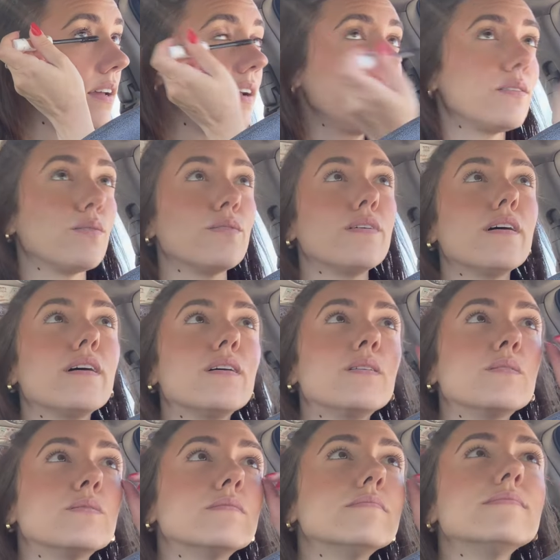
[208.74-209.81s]
I don't
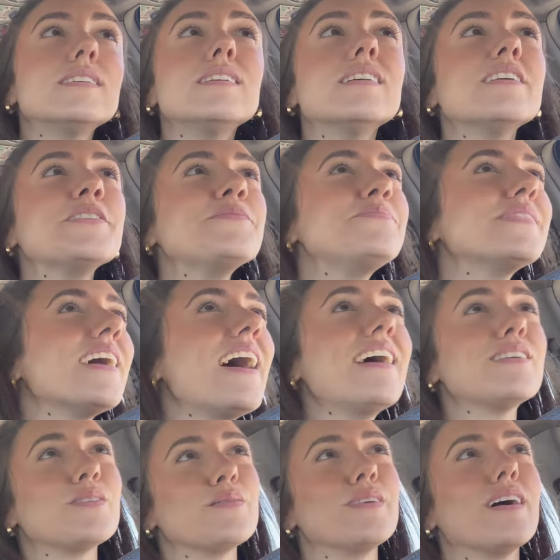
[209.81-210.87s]
know. You know, I
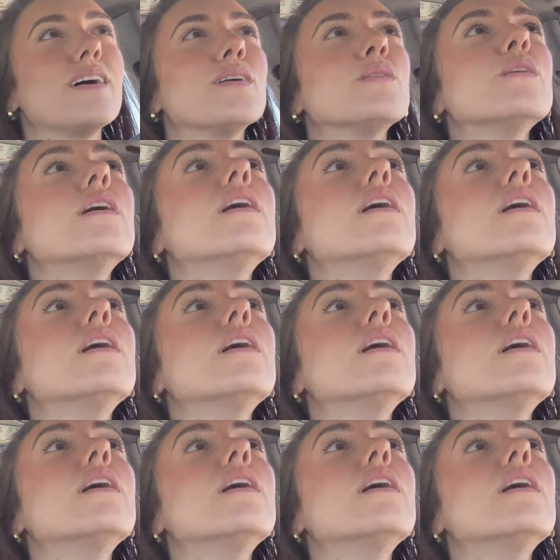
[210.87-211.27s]
don't know.